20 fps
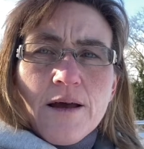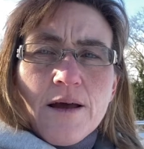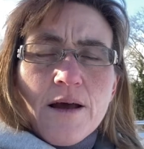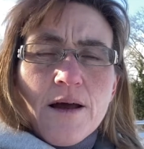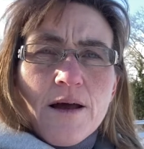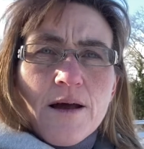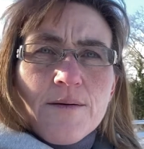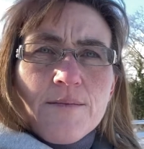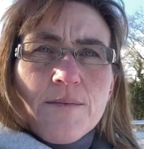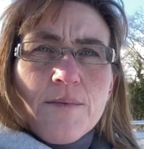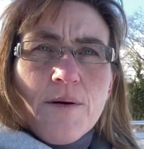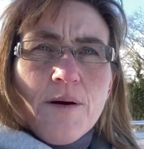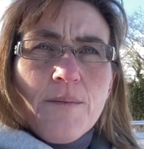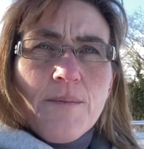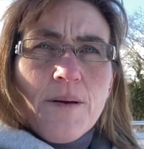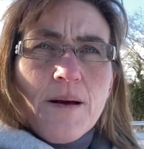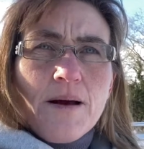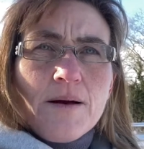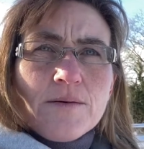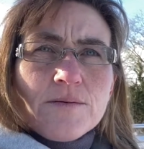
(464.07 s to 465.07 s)

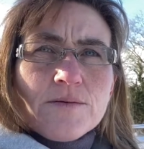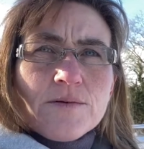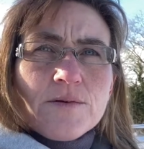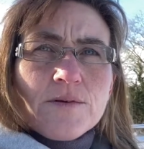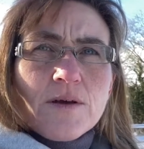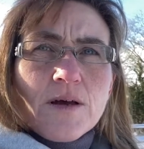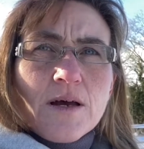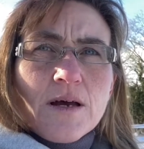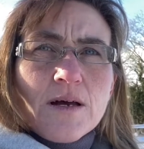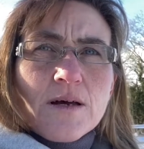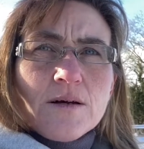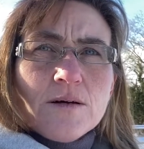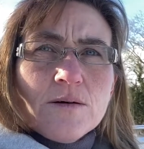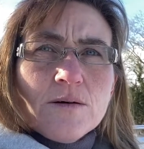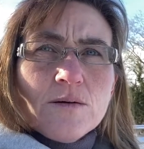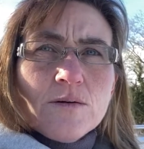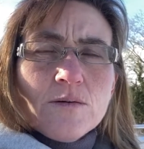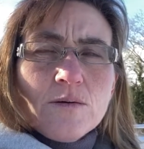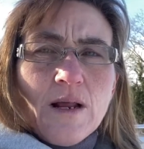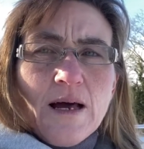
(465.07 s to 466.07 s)
about
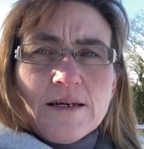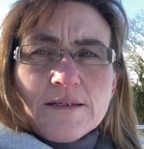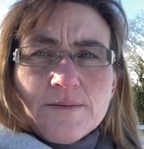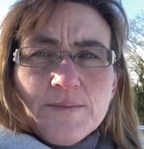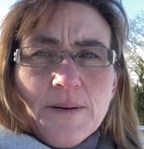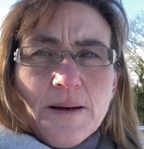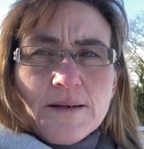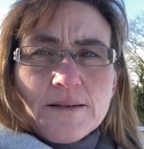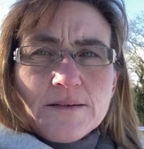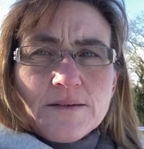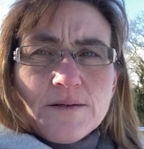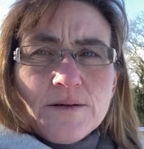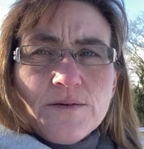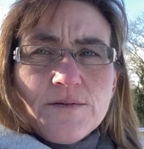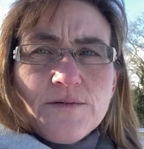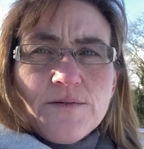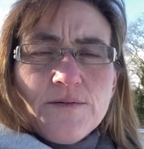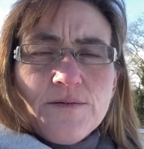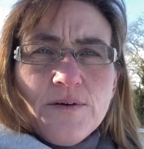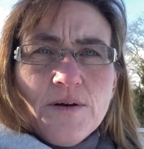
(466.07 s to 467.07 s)
all aspects of